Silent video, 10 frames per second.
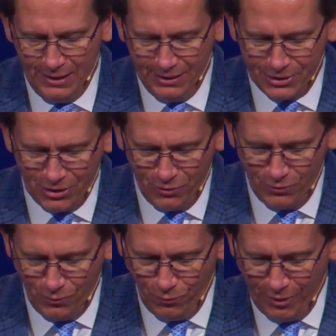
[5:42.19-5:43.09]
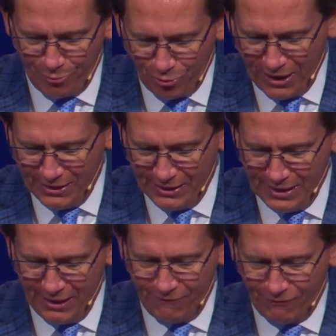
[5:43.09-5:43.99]
And so we pray
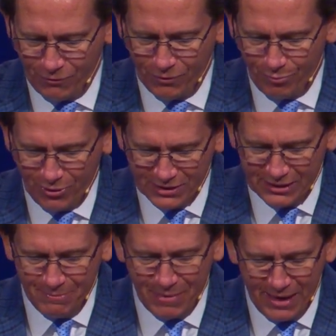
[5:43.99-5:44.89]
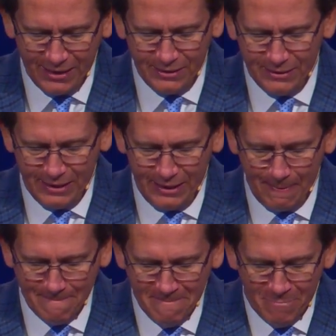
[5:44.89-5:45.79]
today for President Biden and